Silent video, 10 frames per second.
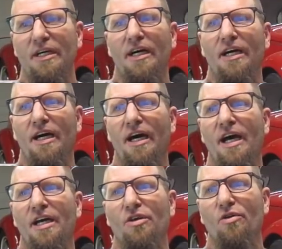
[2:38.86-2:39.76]
uh,
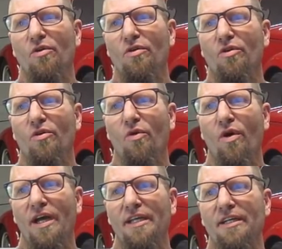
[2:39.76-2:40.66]
had
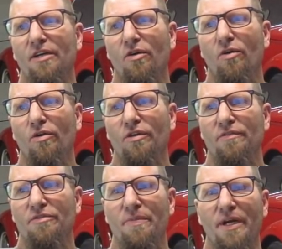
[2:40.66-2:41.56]
quite a hoard
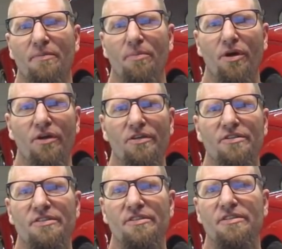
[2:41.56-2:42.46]
of spare
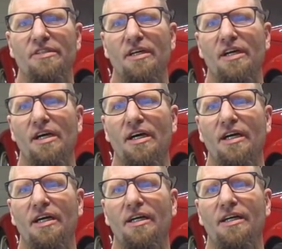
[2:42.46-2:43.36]
parts.
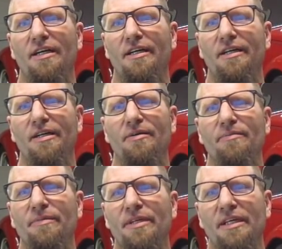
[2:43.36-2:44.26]

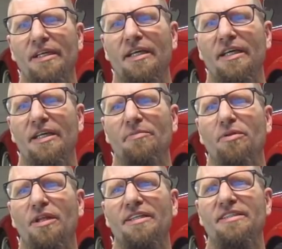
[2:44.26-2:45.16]
Um, he
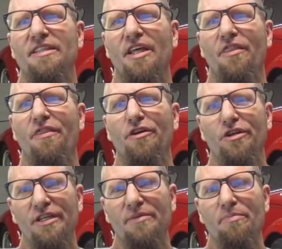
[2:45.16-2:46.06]
placed a
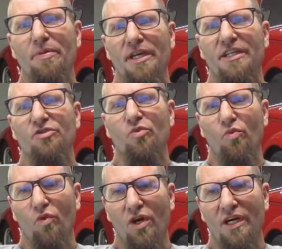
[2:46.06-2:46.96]
30 PICT
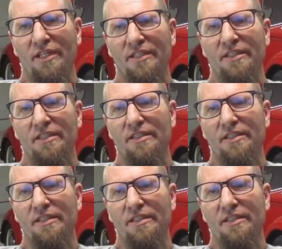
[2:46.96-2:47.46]
one